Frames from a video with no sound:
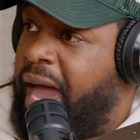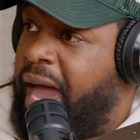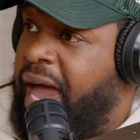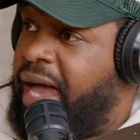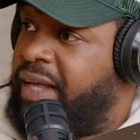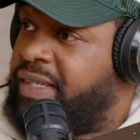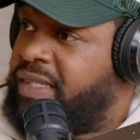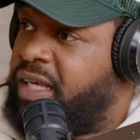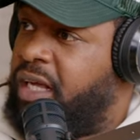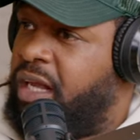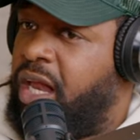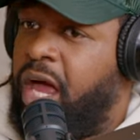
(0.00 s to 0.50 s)

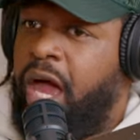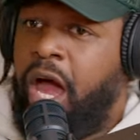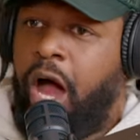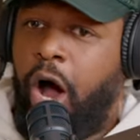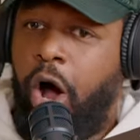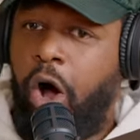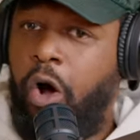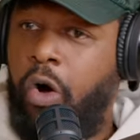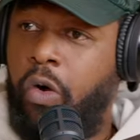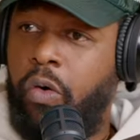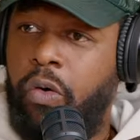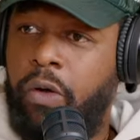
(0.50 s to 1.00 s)
asking,
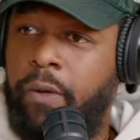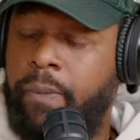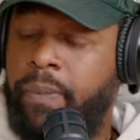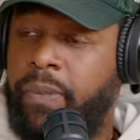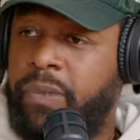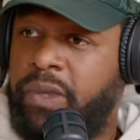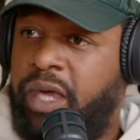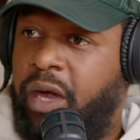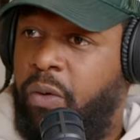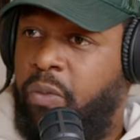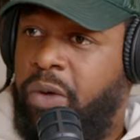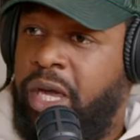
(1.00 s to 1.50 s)
oh,
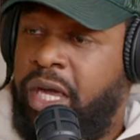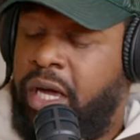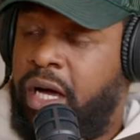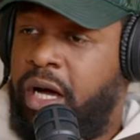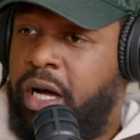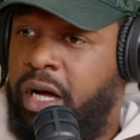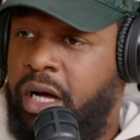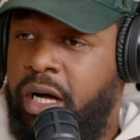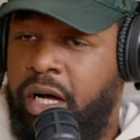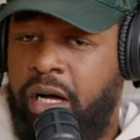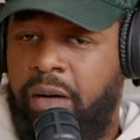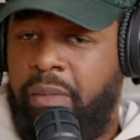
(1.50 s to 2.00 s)
can we,
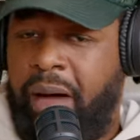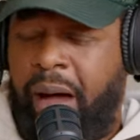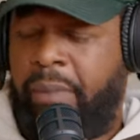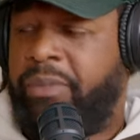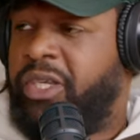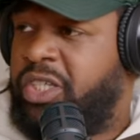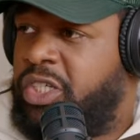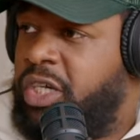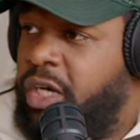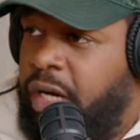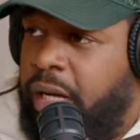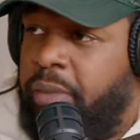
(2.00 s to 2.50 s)
I'm
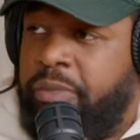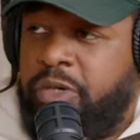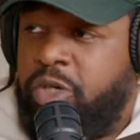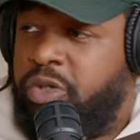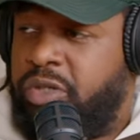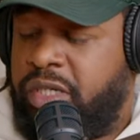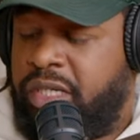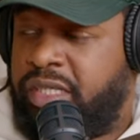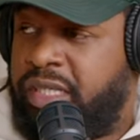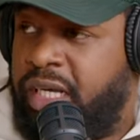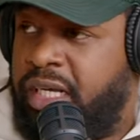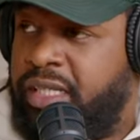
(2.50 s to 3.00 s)

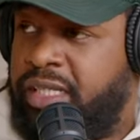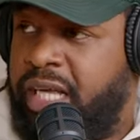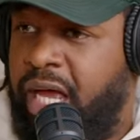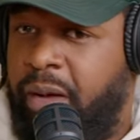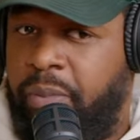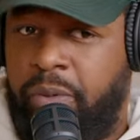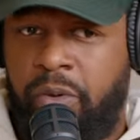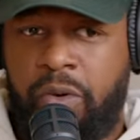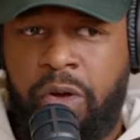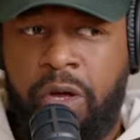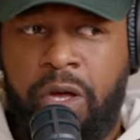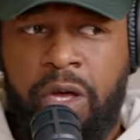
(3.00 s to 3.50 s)
using this
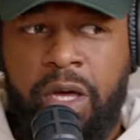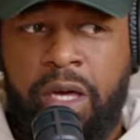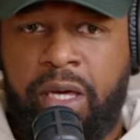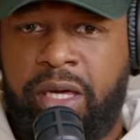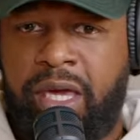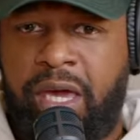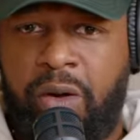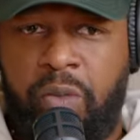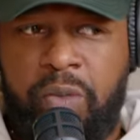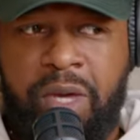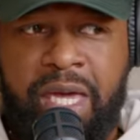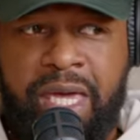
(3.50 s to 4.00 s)
example.
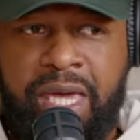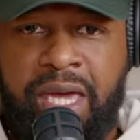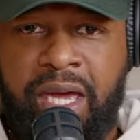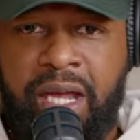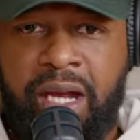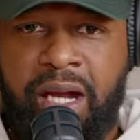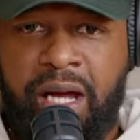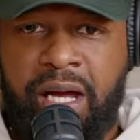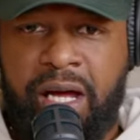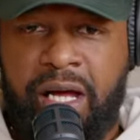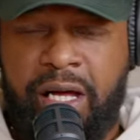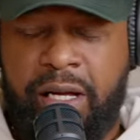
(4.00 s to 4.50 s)
Can we get,
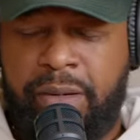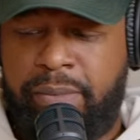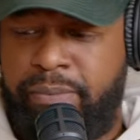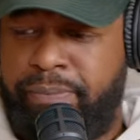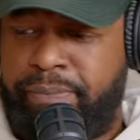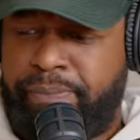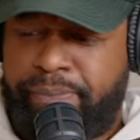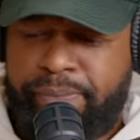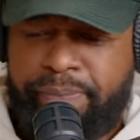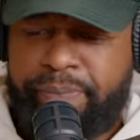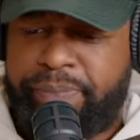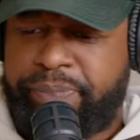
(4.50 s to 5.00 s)

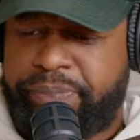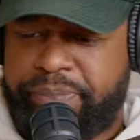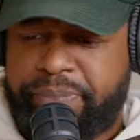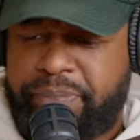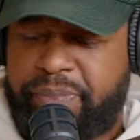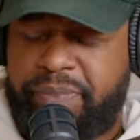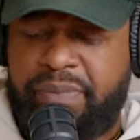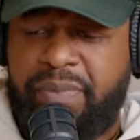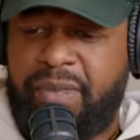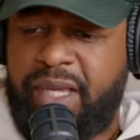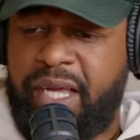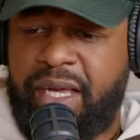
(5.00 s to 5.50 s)

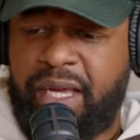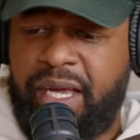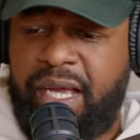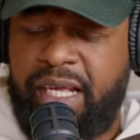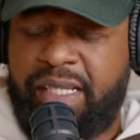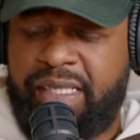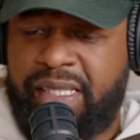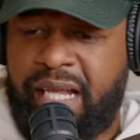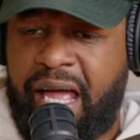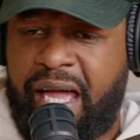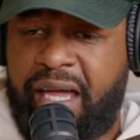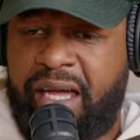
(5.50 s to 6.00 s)

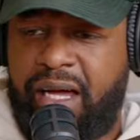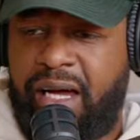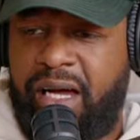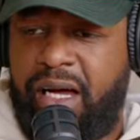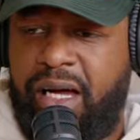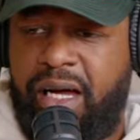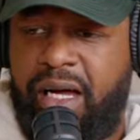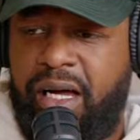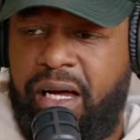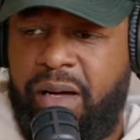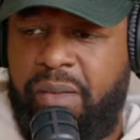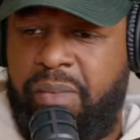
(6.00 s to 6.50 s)
it's like,
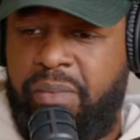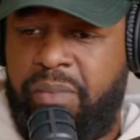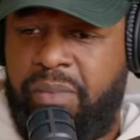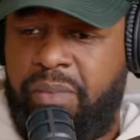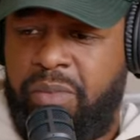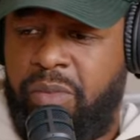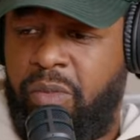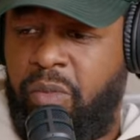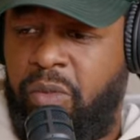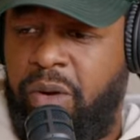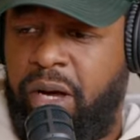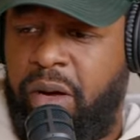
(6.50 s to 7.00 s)

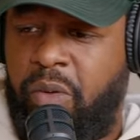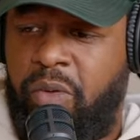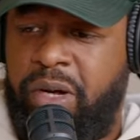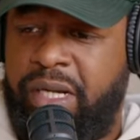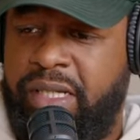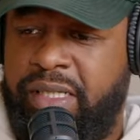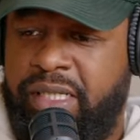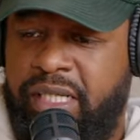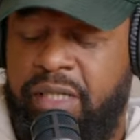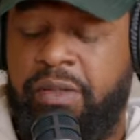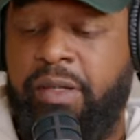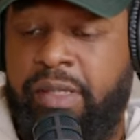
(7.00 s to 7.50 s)
what
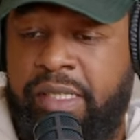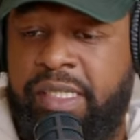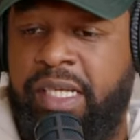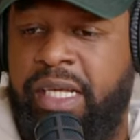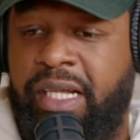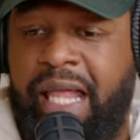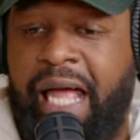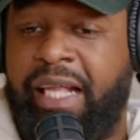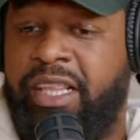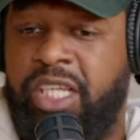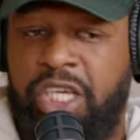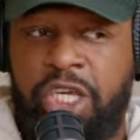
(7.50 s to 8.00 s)
is it? Is he
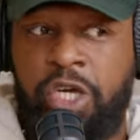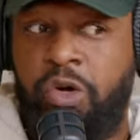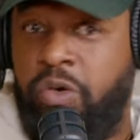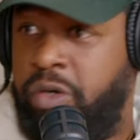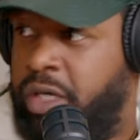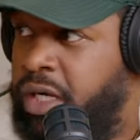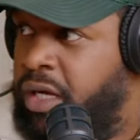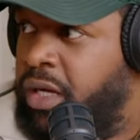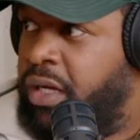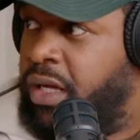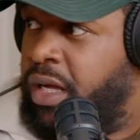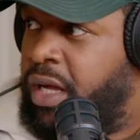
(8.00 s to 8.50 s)
like the
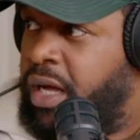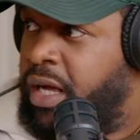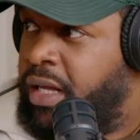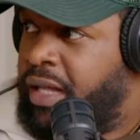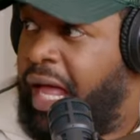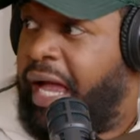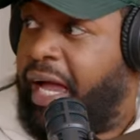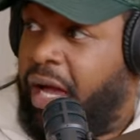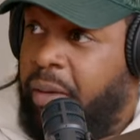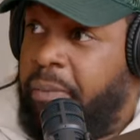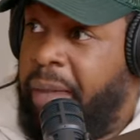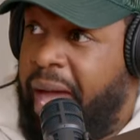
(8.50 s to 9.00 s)
union? Mm-hmm.
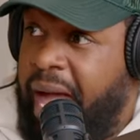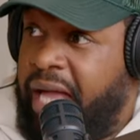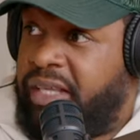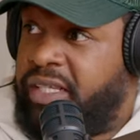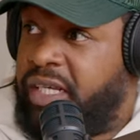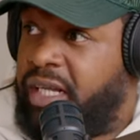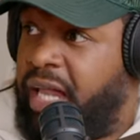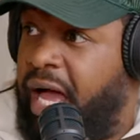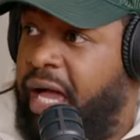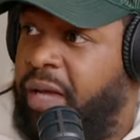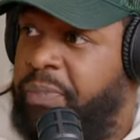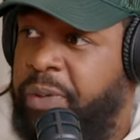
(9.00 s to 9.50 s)
Like, imagine,
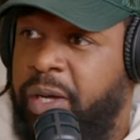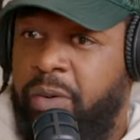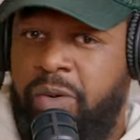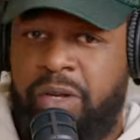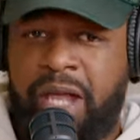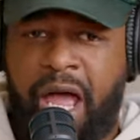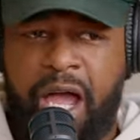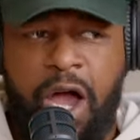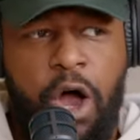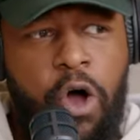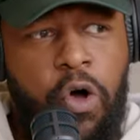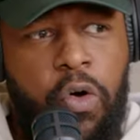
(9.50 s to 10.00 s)
like, people
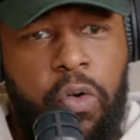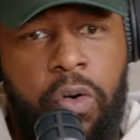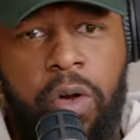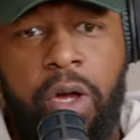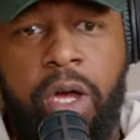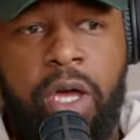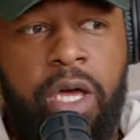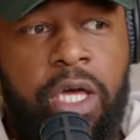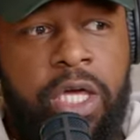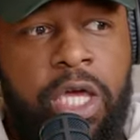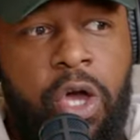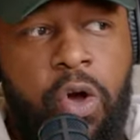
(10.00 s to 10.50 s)
like, oh,
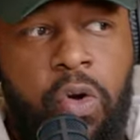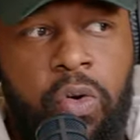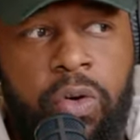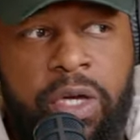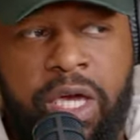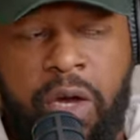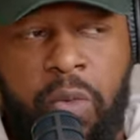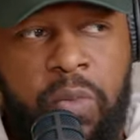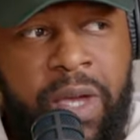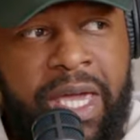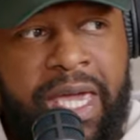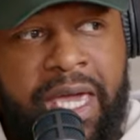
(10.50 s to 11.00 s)
yo,
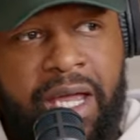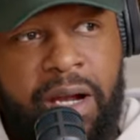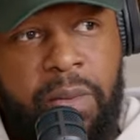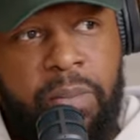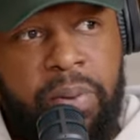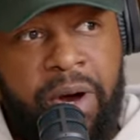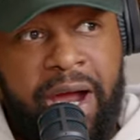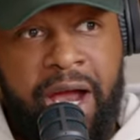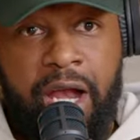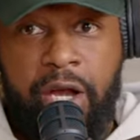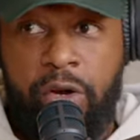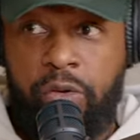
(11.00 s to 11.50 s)
can we get a
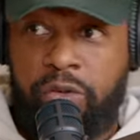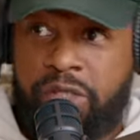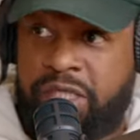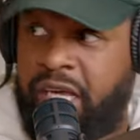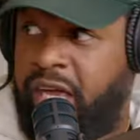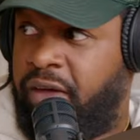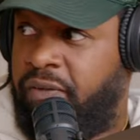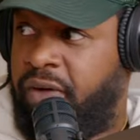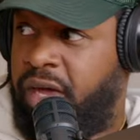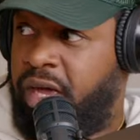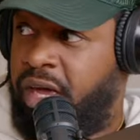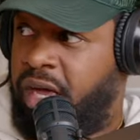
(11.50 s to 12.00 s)
brand new
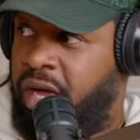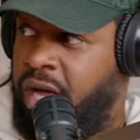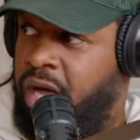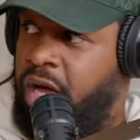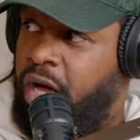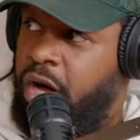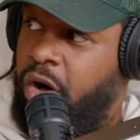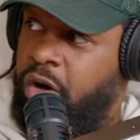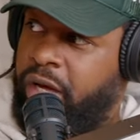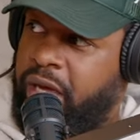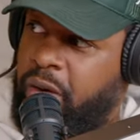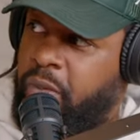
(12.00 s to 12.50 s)
TV?
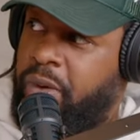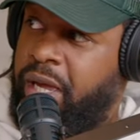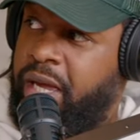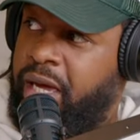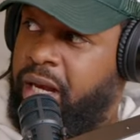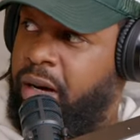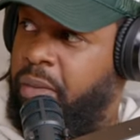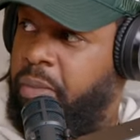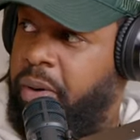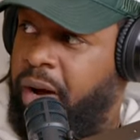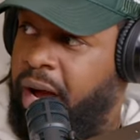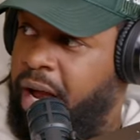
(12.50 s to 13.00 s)
Or can we get
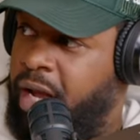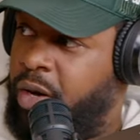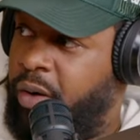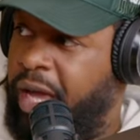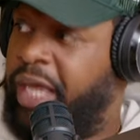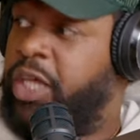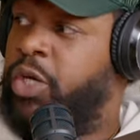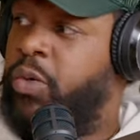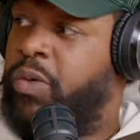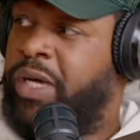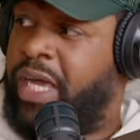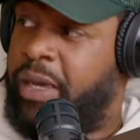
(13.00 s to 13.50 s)
a brand new? And
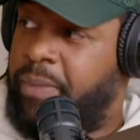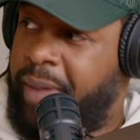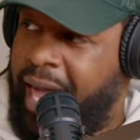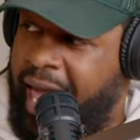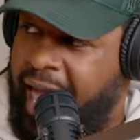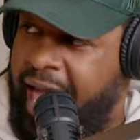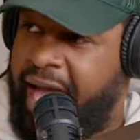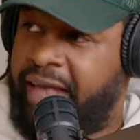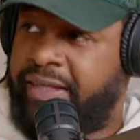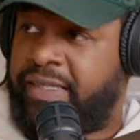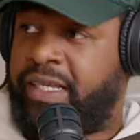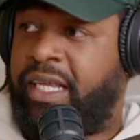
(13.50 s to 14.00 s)
you keep
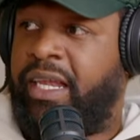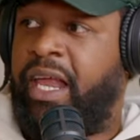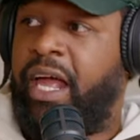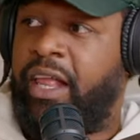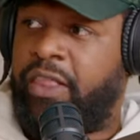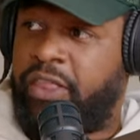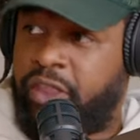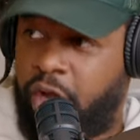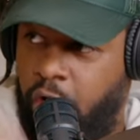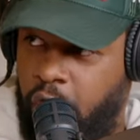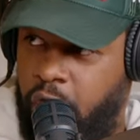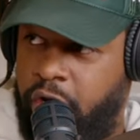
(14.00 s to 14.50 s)
asking
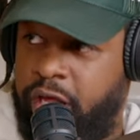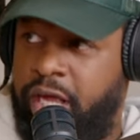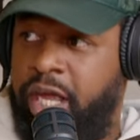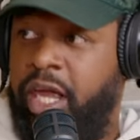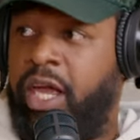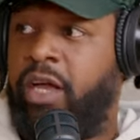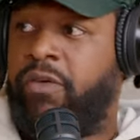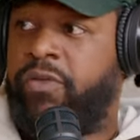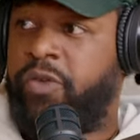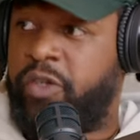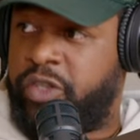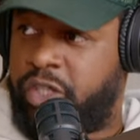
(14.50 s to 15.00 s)
that 30
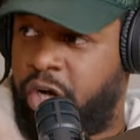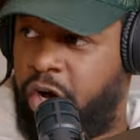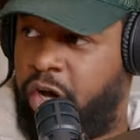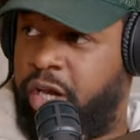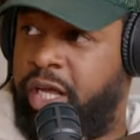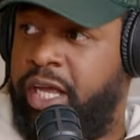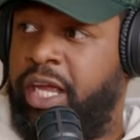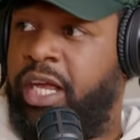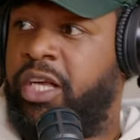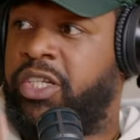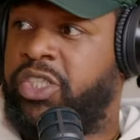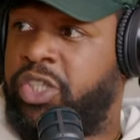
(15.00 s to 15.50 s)
years.
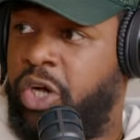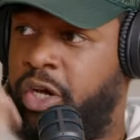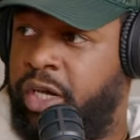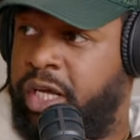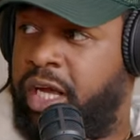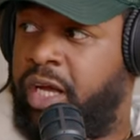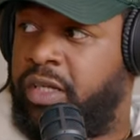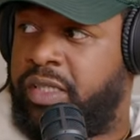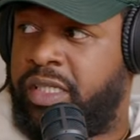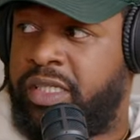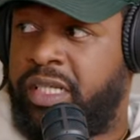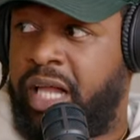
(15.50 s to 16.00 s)

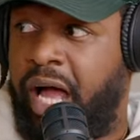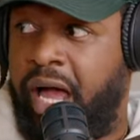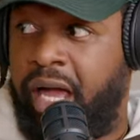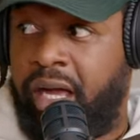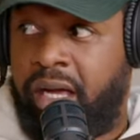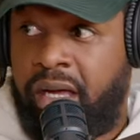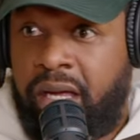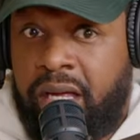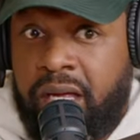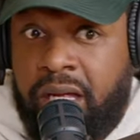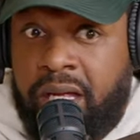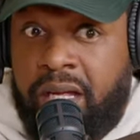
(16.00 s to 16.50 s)
It's like,
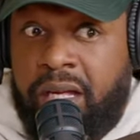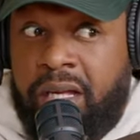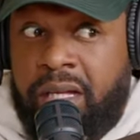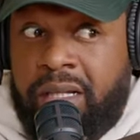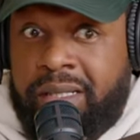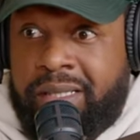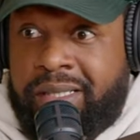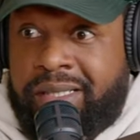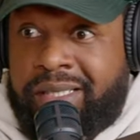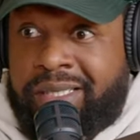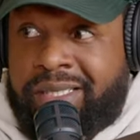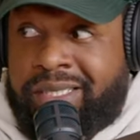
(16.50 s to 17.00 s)

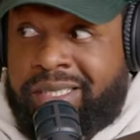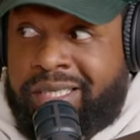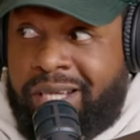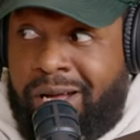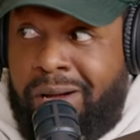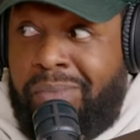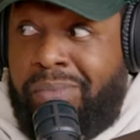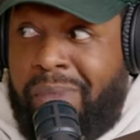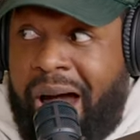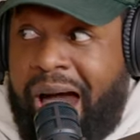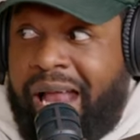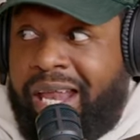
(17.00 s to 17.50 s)

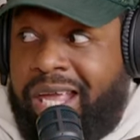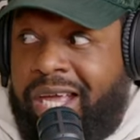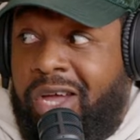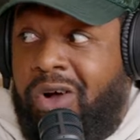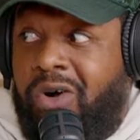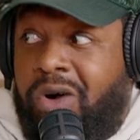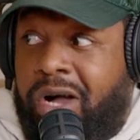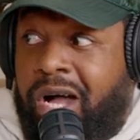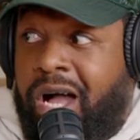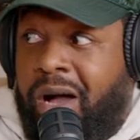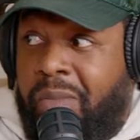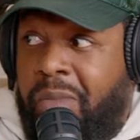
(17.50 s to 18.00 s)
somebody
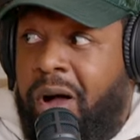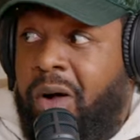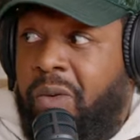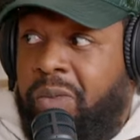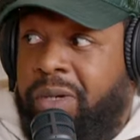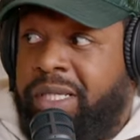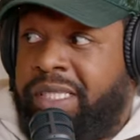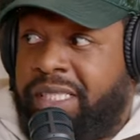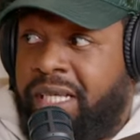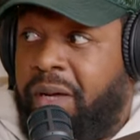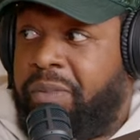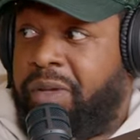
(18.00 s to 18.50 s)
gonna come up
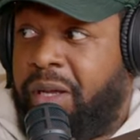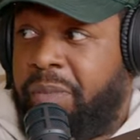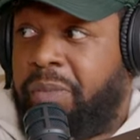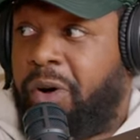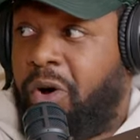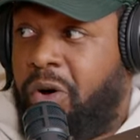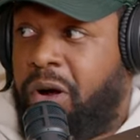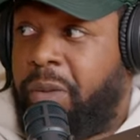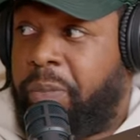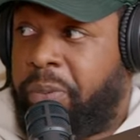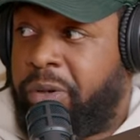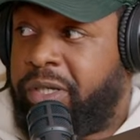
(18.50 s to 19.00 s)
with something,
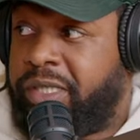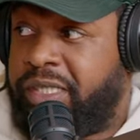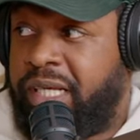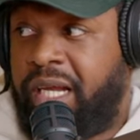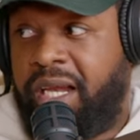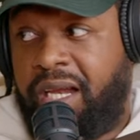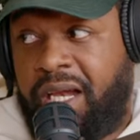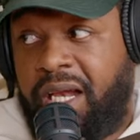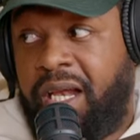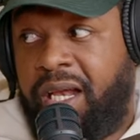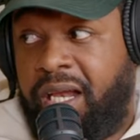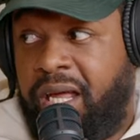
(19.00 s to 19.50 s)
bro, and present
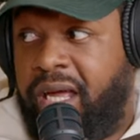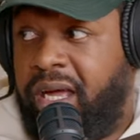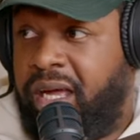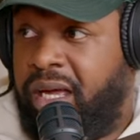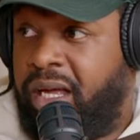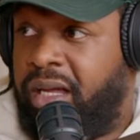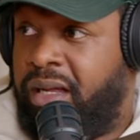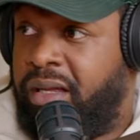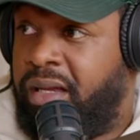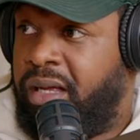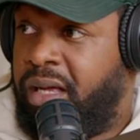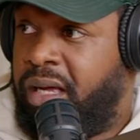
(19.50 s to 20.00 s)
it, and
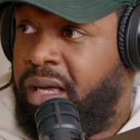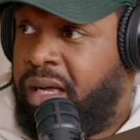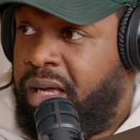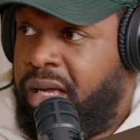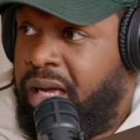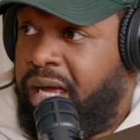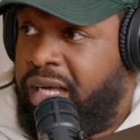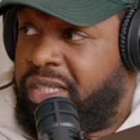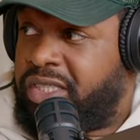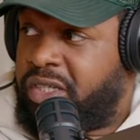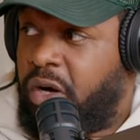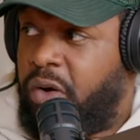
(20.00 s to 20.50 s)
then
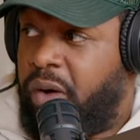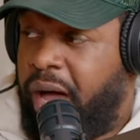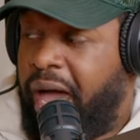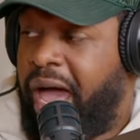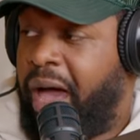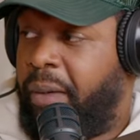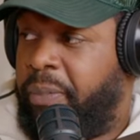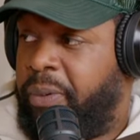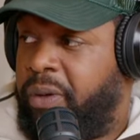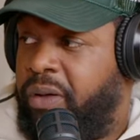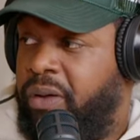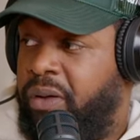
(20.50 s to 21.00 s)
it's gonna
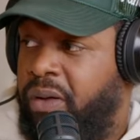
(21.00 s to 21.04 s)
happen.